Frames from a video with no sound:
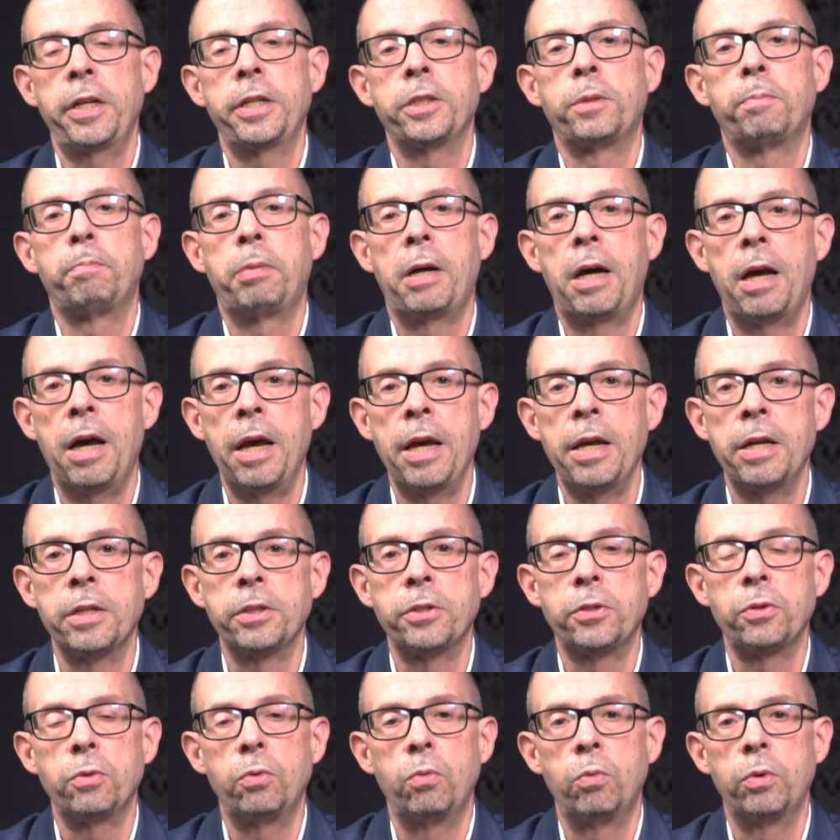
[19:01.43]
as
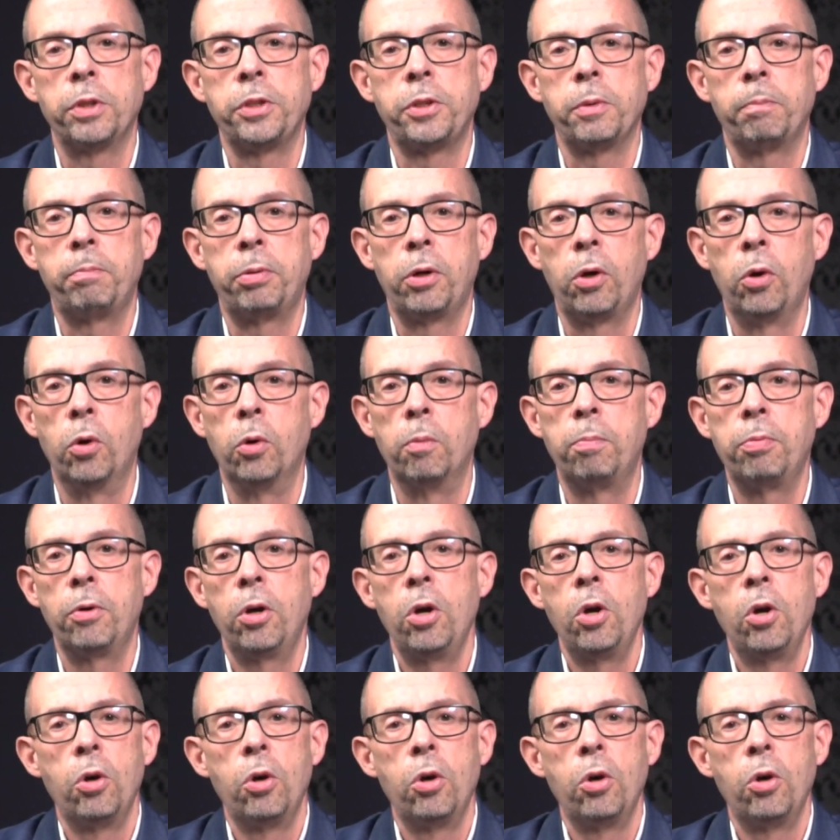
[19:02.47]
Pius was a pope